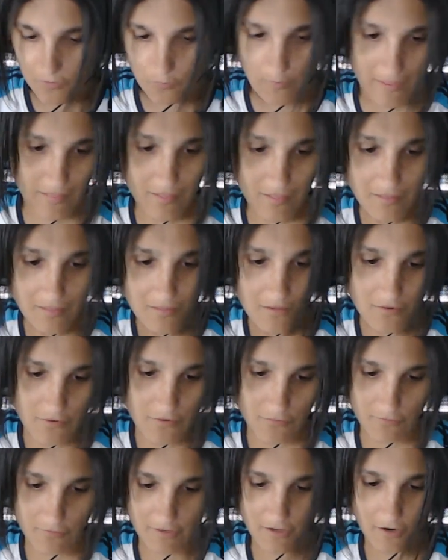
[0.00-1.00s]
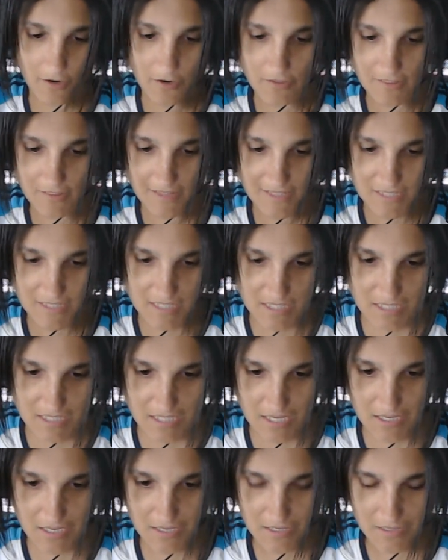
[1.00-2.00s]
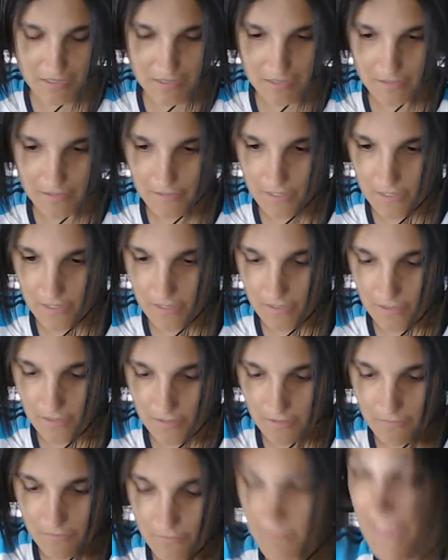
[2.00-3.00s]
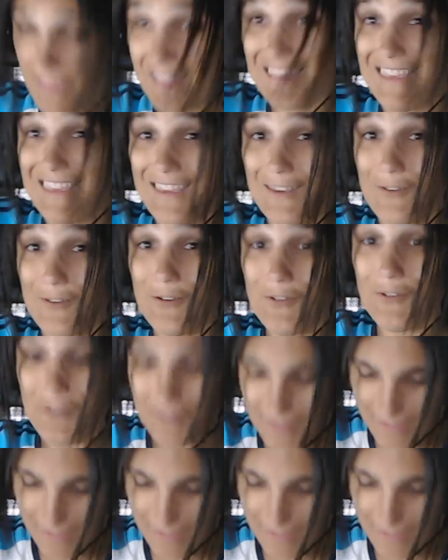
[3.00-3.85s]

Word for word: Well, regardless, thank you.